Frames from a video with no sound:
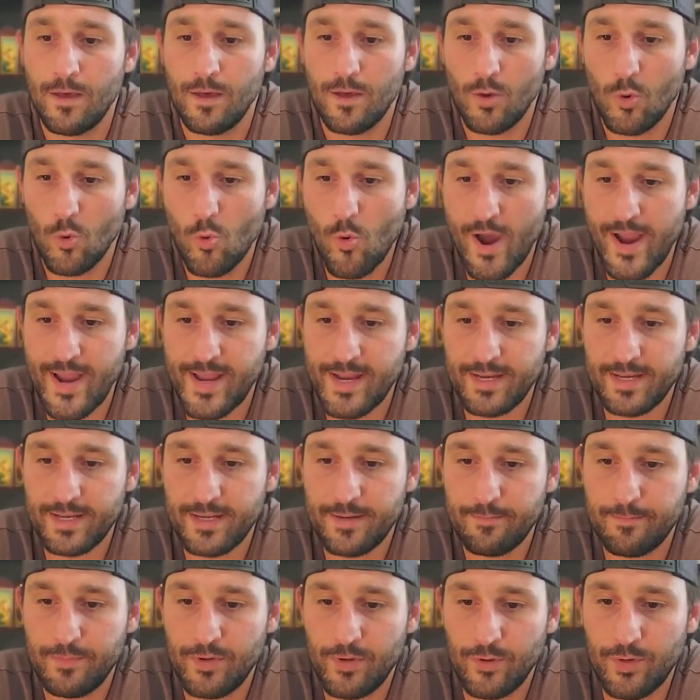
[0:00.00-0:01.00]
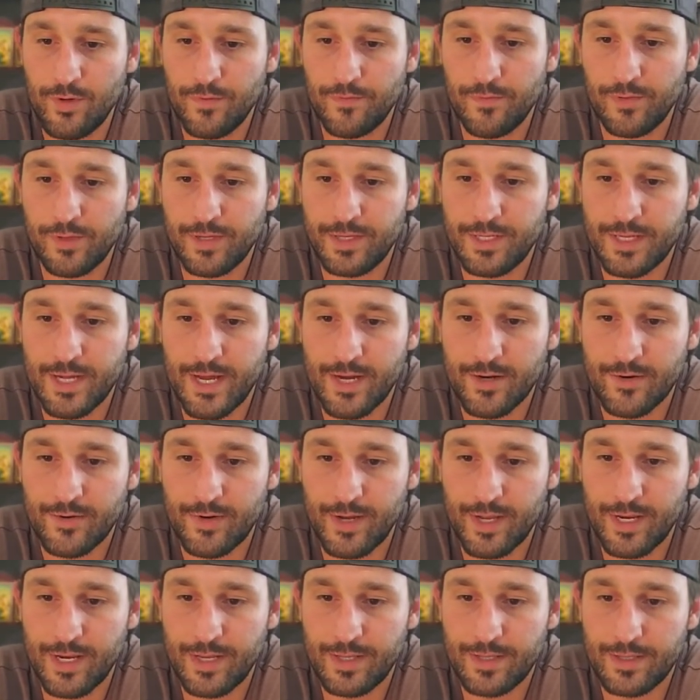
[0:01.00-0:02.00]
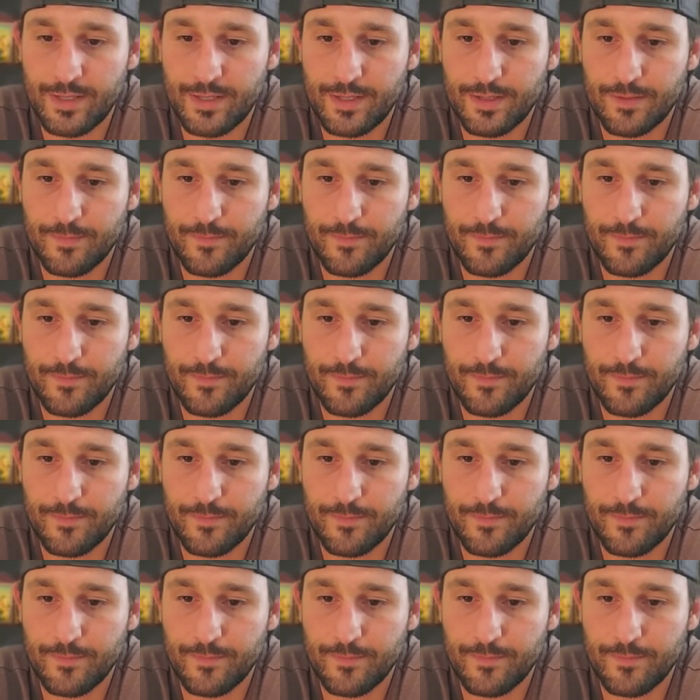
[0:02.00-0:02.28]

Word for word: Whitened and beautifully decorated